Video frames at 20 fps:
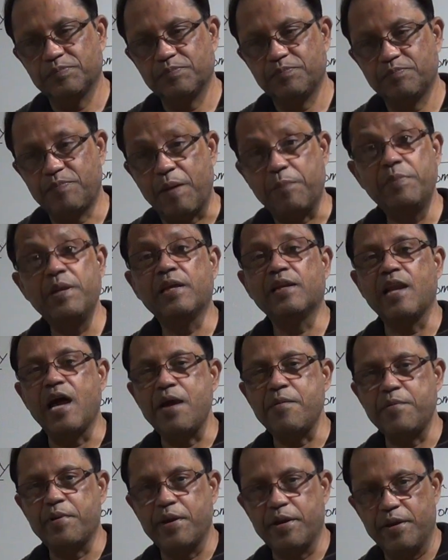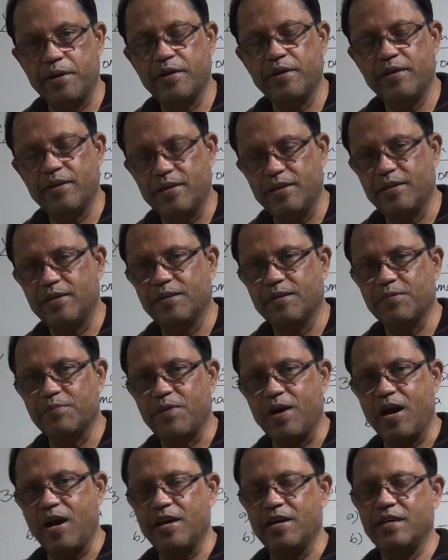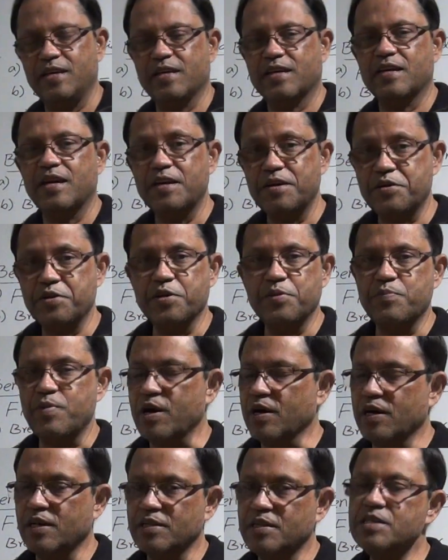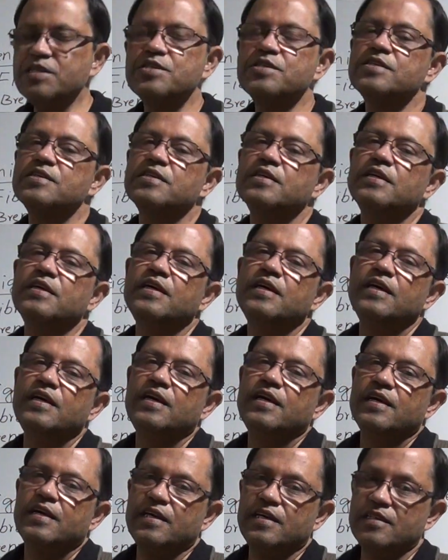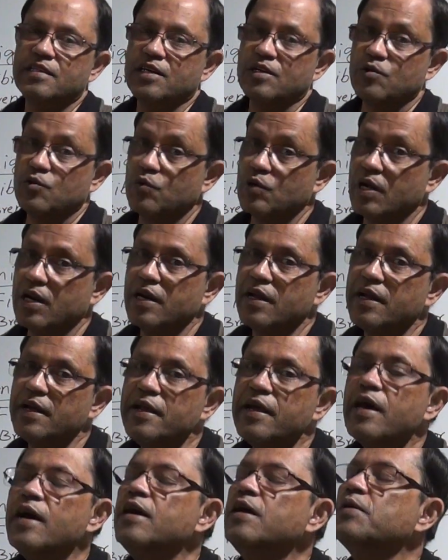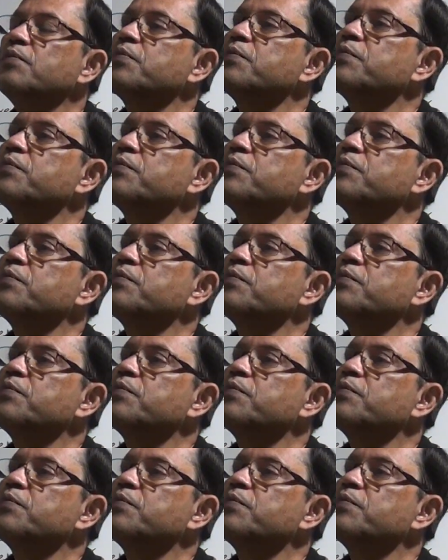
public library in my country, Bangladesh, in the rural area,